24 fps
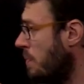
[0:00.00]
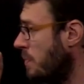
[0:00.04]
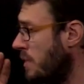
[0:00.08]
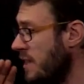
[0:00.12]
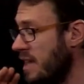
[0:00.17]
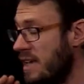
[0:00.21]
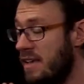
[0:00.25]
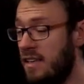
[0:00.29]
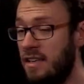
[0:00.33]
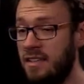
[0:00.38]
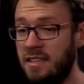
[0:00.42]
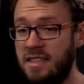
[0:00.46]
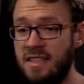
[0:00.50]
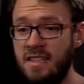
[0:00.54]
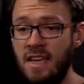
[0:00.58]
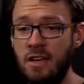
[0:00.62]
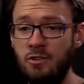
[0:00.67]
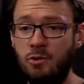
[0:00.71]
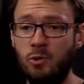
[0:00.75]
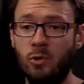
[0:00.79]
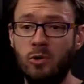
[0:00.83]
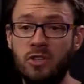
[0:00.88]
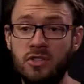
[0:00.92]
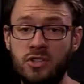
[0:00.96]
The
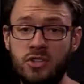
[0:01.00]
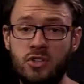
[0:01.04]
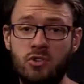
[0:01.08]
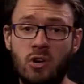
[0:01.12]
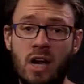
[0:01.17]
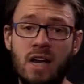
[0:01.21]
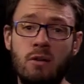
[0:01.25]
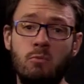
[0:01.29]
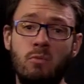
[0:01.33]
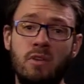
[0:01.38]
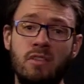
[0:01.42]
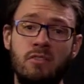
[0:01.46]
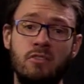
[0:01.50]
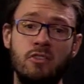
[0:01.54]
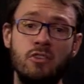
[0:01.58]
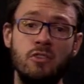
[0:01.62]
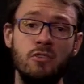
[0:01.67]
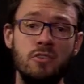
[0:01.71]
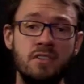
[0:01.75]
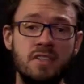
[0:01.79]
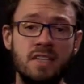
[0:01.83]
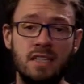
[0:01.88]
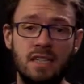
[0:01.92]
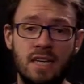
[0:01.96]
central constraint with
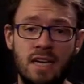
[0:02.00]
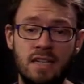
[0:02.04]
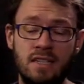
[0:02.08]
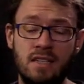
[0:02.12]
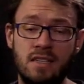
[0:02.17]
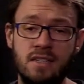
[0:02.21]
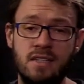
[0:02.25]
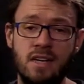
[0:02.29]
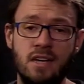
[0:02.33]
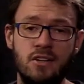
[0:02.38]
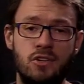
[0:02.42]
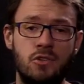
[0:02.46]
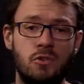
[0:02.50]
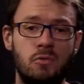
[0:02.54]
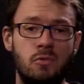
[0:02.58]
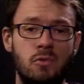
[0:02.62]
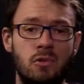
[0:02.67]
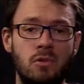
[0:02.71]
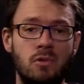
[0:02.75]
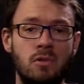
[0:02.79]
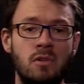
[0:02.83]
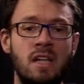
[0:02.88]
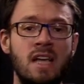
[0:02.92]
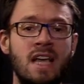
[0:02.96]
using the existential
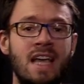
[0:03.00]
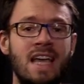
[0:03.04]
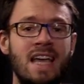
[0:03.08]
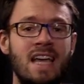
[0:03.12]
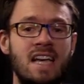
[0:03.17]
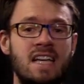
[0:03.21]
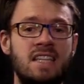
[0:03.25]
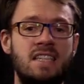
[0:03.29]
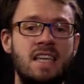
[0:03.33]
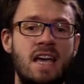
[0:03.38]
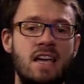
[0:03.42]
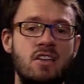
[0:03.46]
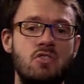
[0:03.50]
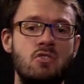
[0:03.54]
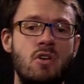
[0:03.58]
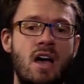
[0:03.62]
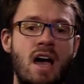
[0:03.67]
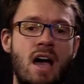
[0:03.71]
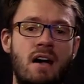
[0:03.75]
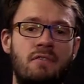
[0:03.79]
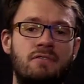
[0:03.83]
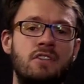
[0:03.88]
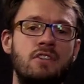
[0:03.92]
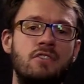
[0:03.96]
rule is that you
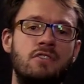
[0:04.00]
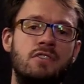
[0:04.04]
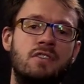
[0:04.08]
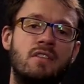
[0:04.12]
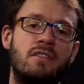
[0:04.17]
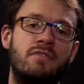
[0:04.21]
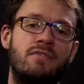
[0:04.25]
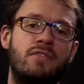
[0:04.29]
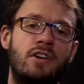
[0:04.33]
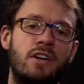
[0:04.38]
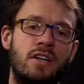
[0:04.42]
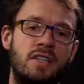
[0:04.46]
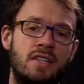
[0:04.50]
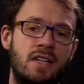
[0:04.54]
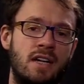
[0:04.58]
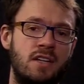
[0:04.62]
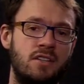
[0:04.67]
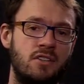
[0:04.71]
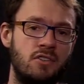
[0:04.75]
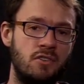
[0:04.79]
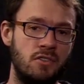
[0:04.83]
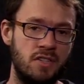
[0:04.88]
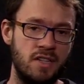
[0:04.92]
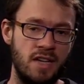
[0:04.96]
have to use the first
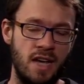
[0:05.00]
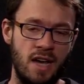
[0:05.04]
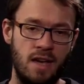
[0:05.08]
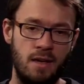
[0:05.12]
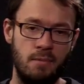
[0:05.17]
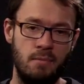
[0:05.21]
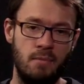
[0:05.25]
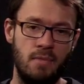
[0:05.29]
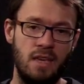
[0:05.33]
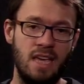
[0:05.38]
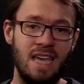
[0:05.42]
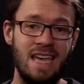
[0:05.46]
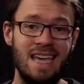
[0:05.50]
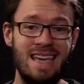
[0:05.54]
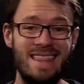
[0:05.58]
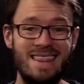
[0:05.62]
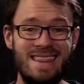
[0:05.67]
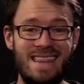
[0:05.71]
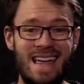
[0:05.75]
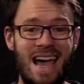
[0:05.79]
unused name in